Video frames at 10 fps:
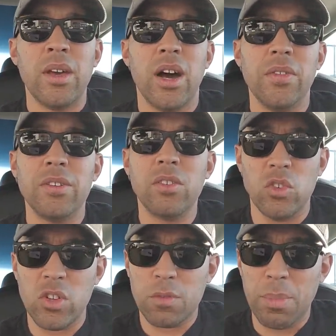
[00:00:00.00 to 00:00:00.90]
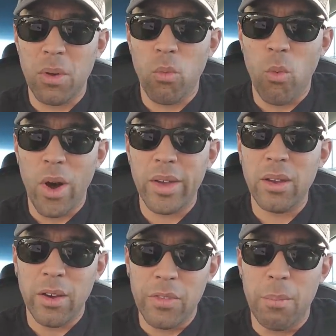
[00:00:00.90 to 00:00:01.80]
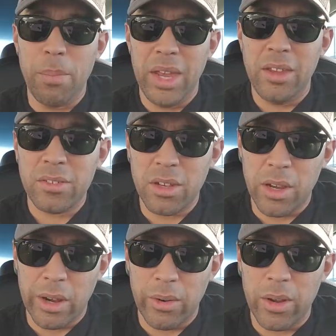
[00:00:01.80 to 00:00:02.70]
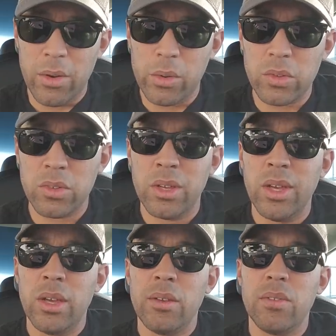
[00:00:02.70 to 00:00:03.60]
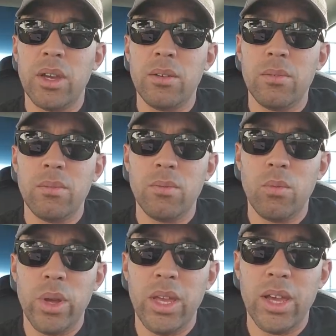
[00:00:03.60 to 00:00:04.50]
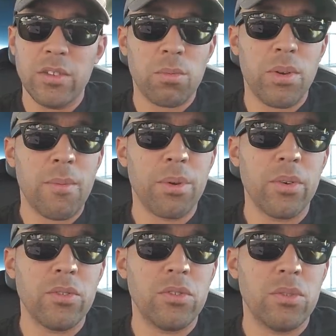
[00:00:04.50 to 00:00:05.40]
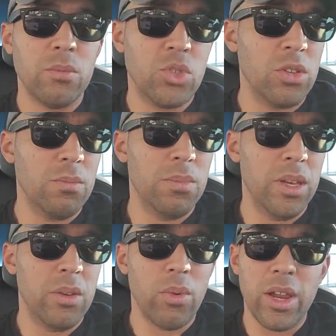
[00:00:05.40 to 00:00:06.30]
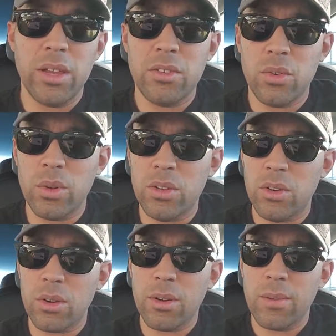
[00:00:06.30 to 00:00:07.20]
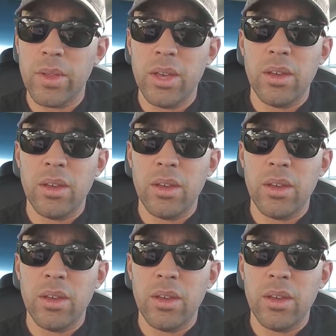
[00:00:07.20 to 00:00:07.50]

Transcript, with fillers: Uh, this is just but one of the many scenarios that we as preppers should be ready to endure.